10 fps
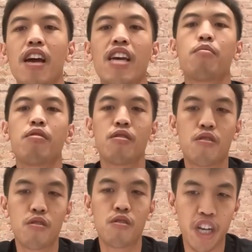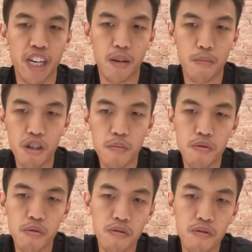able to check that Merkle
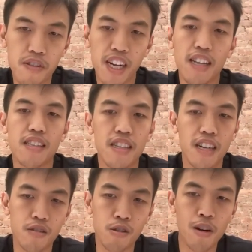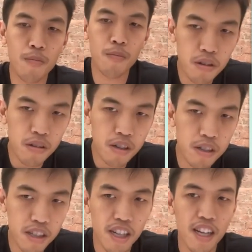proof against the L2 output
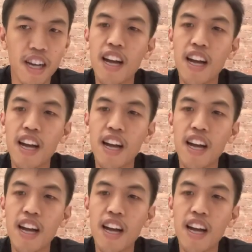oracle.